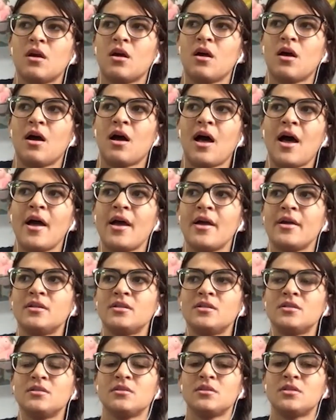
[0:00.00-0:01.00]

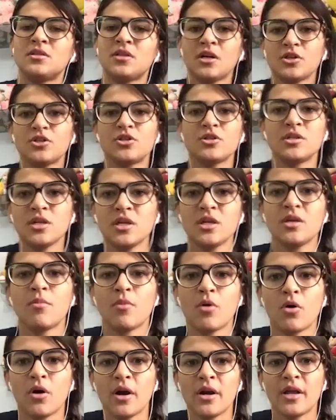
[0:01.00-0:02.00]
I start to think
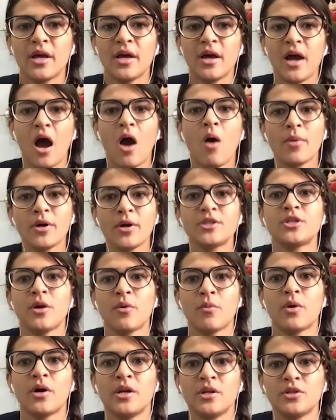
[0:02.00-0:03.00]
more that how much I
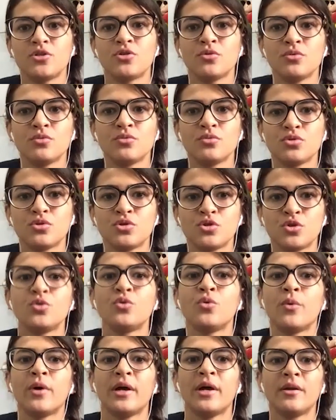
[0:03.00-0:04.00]
wanted to
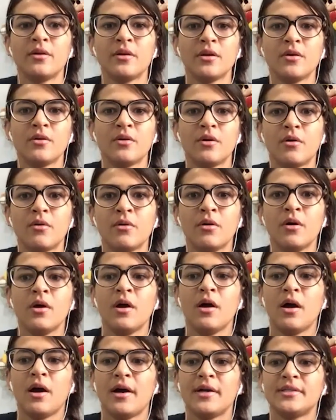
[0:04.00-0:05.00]
do it.
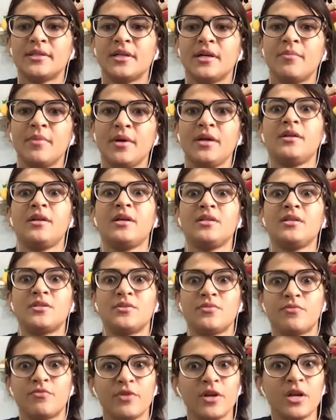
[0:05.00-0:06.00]
I said, man, that's
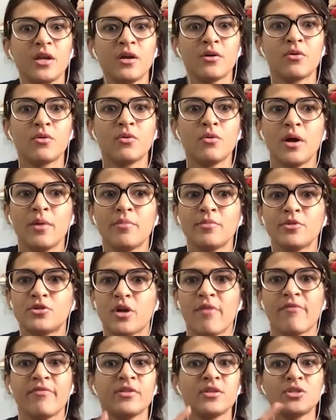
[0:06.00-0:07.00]
really cool. I'm
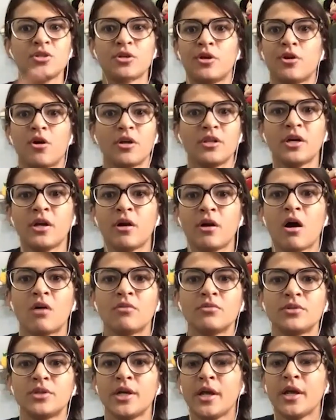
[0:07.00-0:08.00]
traveling to another
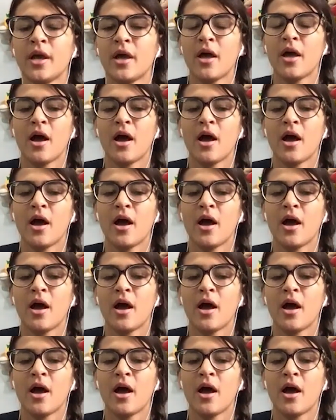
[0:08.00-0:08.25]
country.